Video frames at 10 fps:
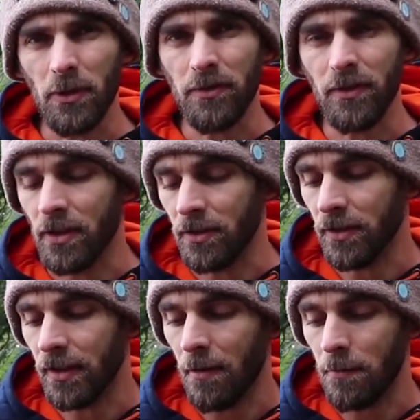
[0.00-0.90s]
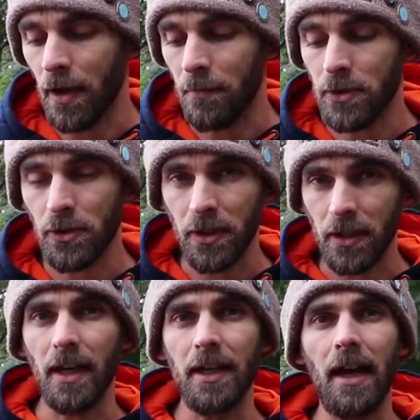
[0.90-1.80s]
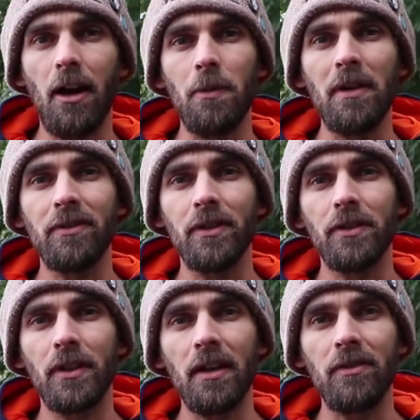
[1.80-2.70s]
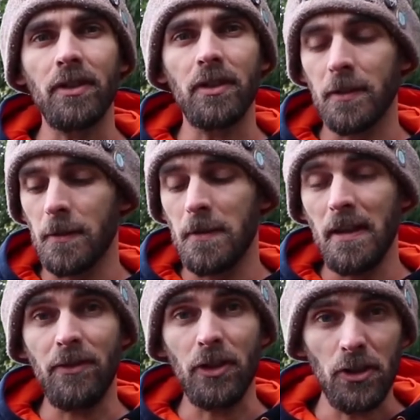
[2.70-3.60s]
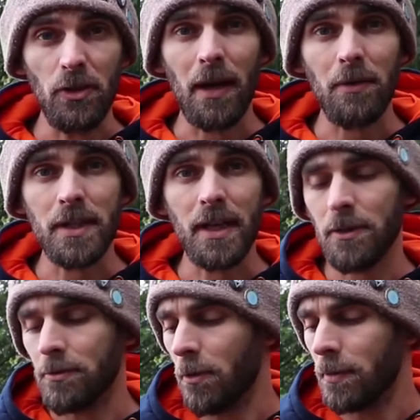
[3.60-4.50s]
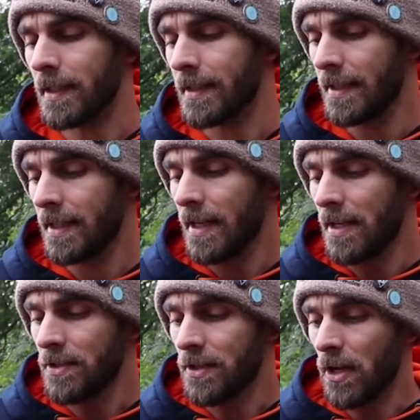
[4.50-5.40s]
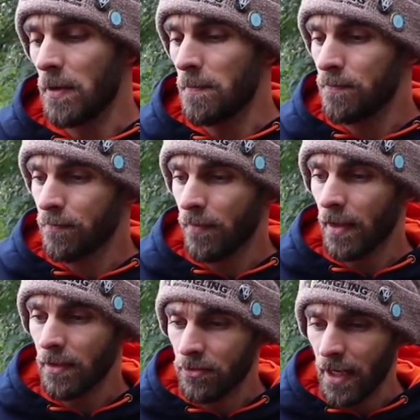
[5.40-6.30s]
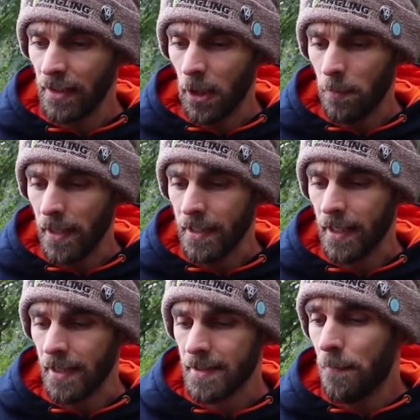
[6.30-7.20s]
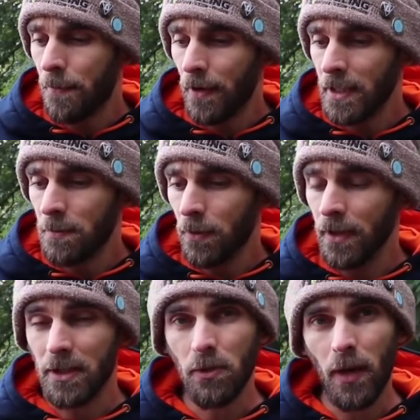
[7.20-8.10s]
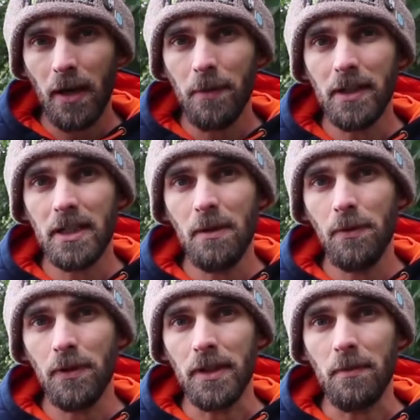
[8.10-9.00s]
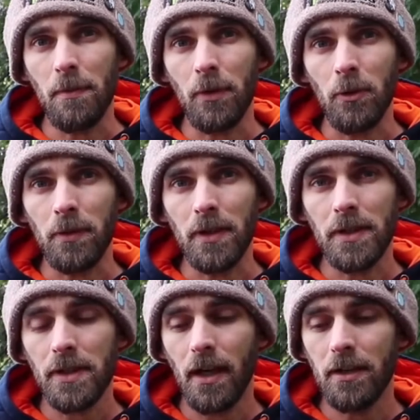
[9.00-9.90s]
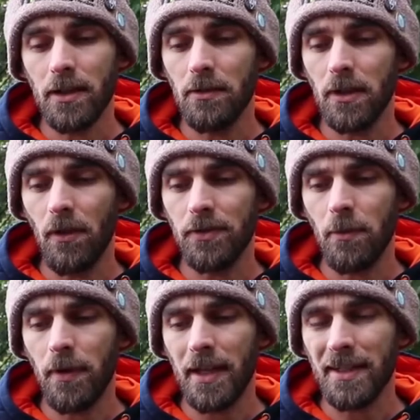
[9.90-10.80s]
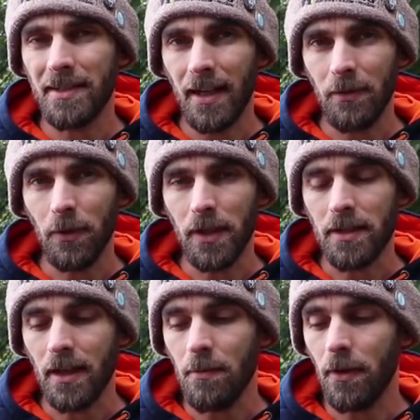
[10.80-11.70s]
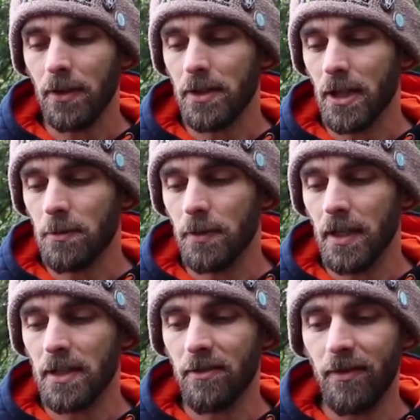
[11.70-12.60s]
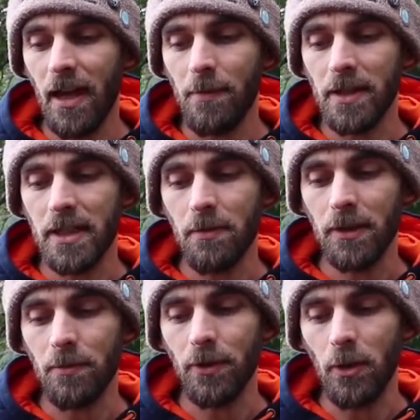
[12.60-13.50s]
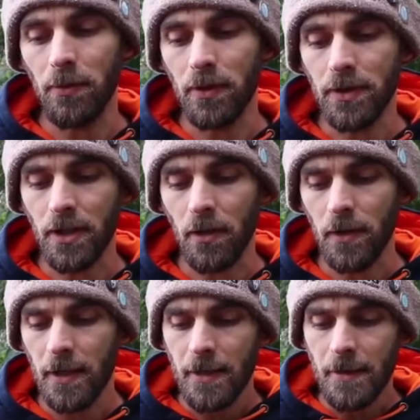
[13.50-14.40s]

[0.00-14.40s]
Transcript: much further than that, but I'm sure you could get it out a bit further than that if you knew how to cast properly. So great little bit of kit. Price point is quite a bit cheaper than the Deeper Pro Plus. I don't know off the top of my head exactly what it is, I apologise, but it is a fair bit cheaper than the Pro Plus. So